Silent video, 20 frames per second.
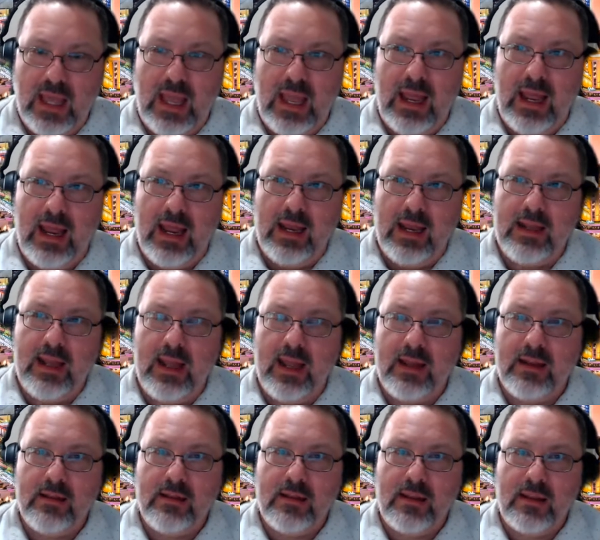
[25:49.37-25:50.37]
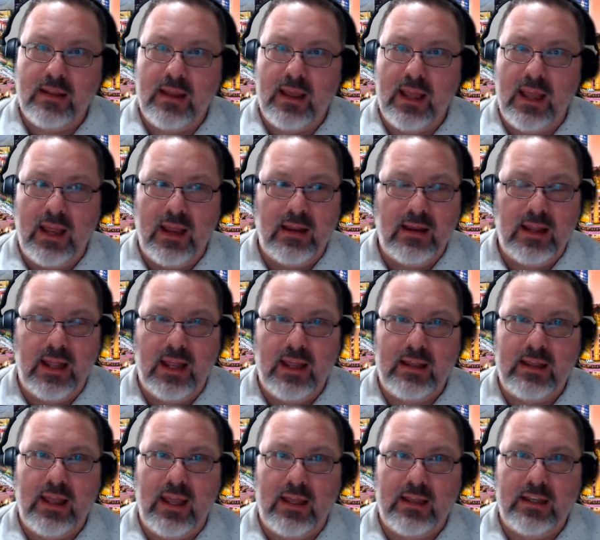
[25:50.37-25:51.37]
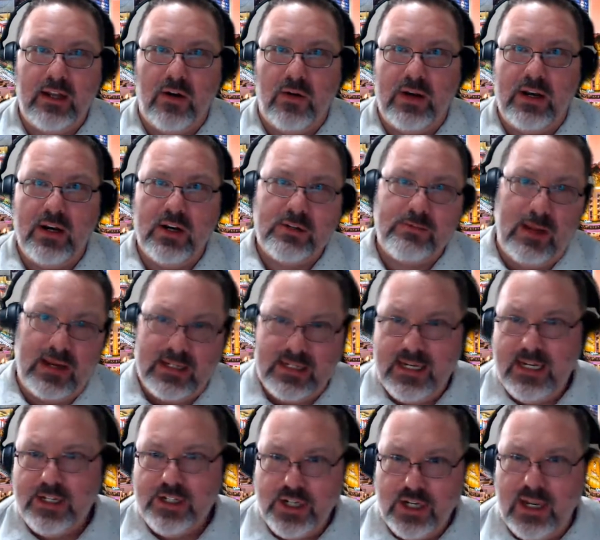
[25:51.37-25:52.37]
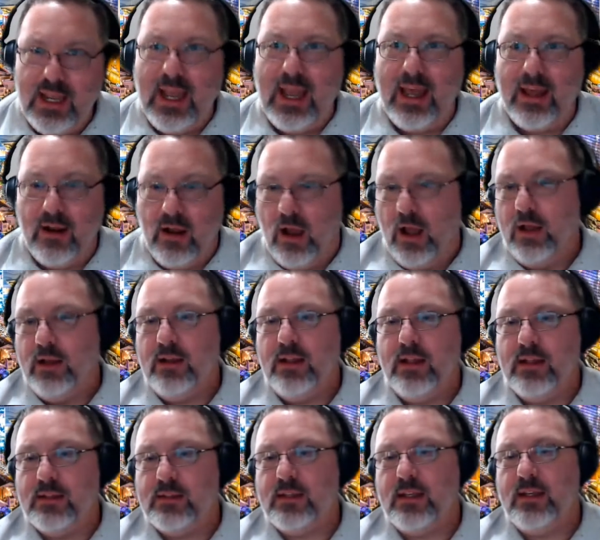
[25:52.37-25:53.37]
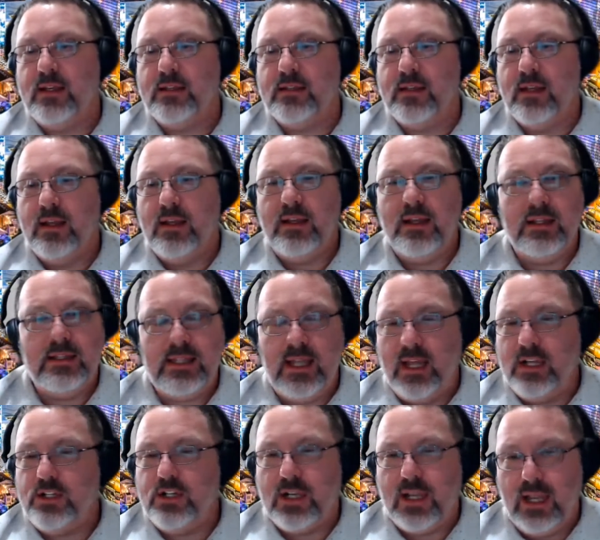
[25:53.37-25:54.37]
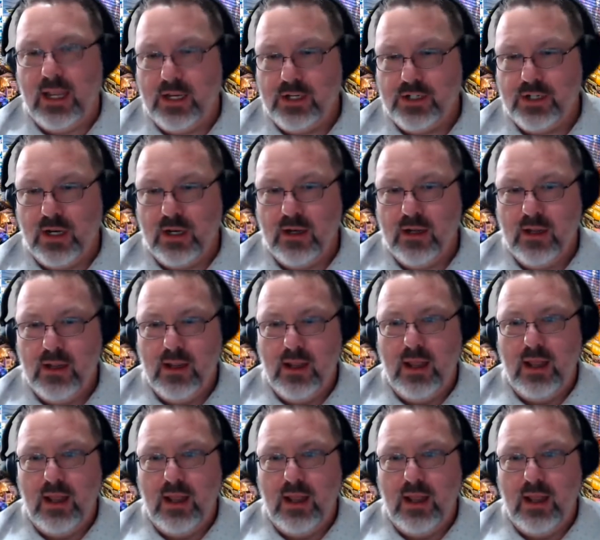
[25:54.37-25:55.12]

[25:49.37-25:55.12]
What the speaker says: And here's my teaching hat on is it's education.